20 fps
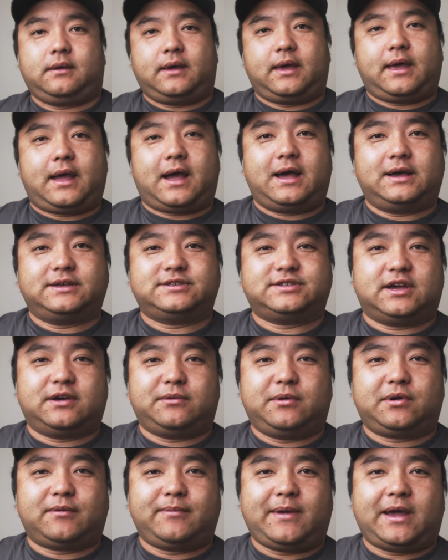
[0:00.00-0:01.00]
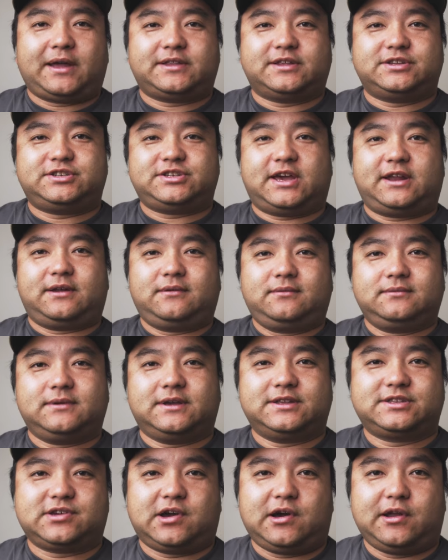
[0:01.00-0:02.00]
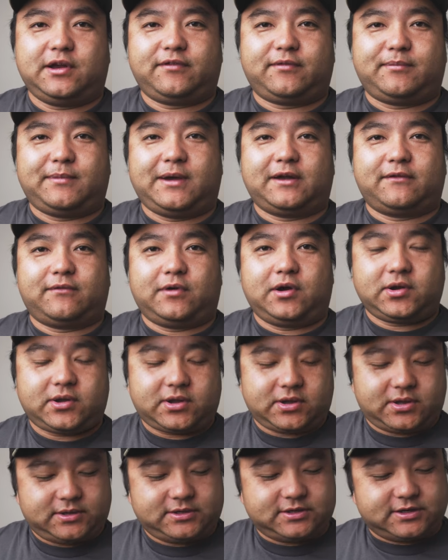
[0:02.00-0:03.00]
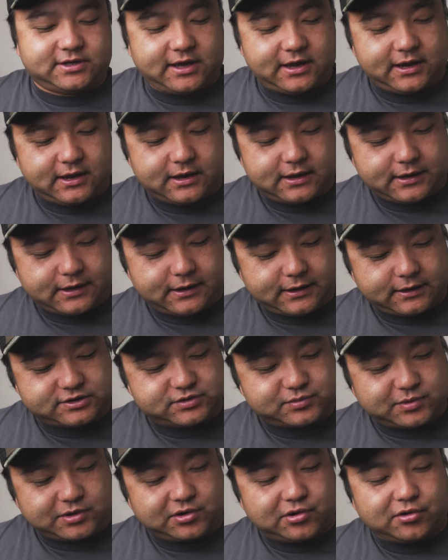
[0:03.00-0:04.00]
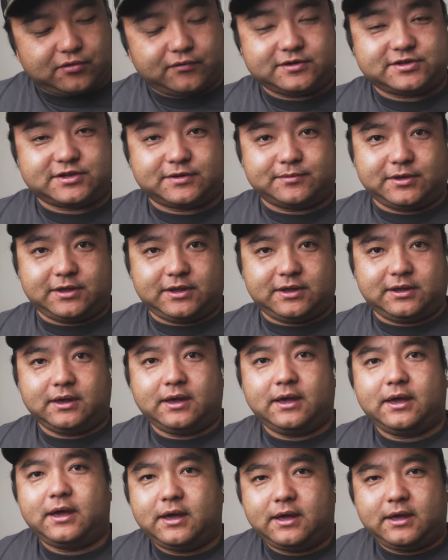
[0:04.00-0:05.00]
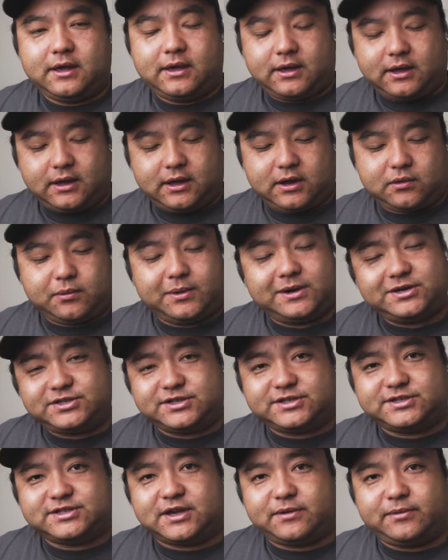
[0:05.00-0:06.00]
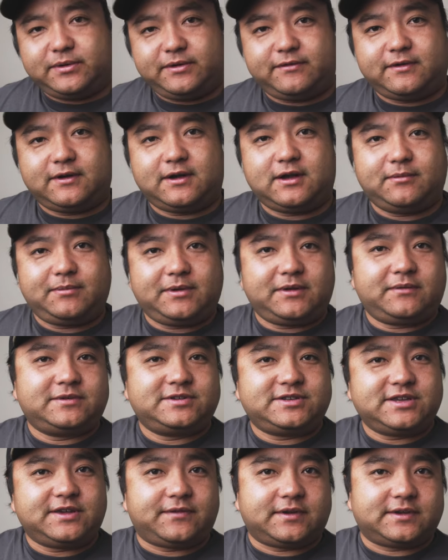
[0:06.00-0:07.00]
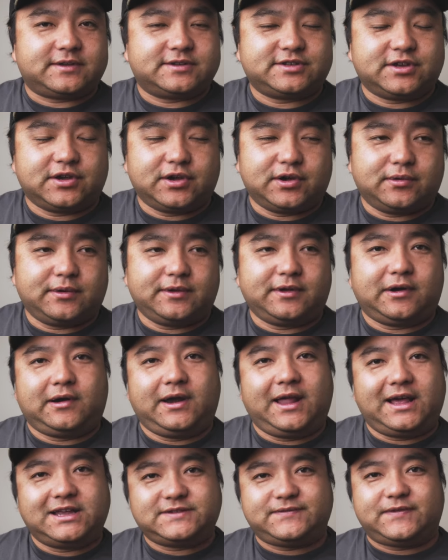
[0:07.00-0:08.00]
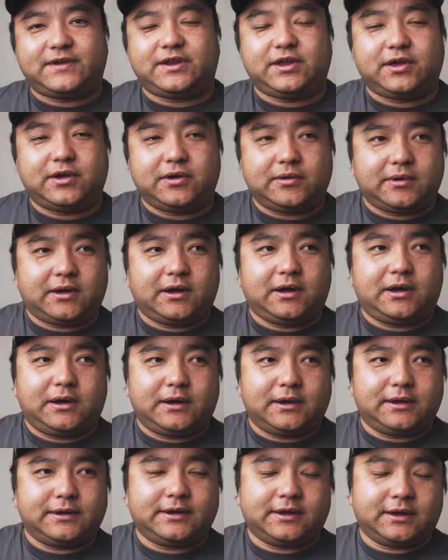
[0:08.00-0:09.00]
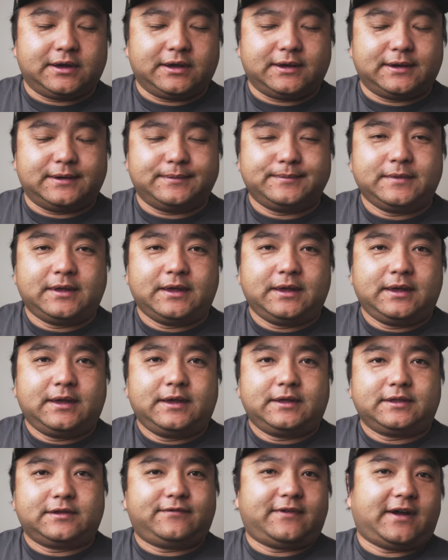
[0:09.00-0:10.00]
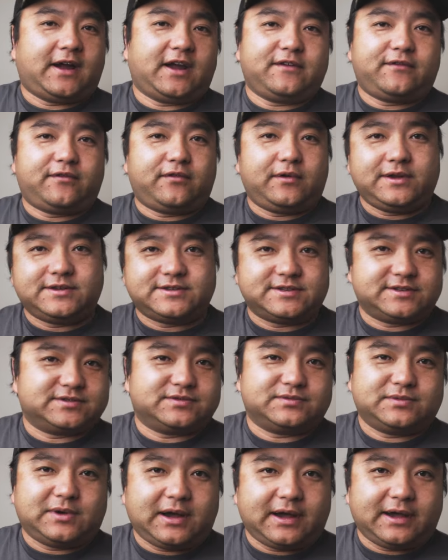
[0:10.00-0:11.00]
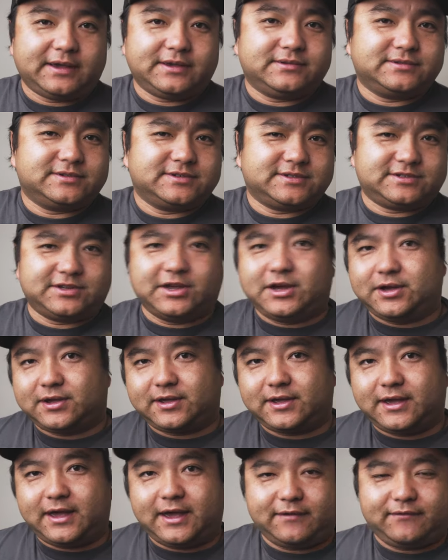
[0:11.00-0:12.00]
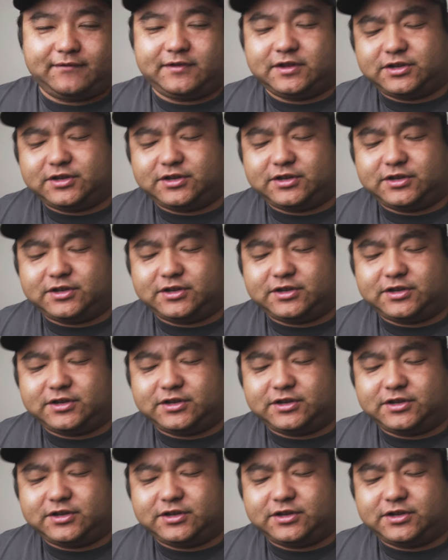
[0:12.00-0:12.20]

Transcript: Hey guys, welcome back to the channel. It's Connor from Out of Work. Today, I just want to go over some of the questions that we've been receiving. So, in our last video on five reasons why you suck at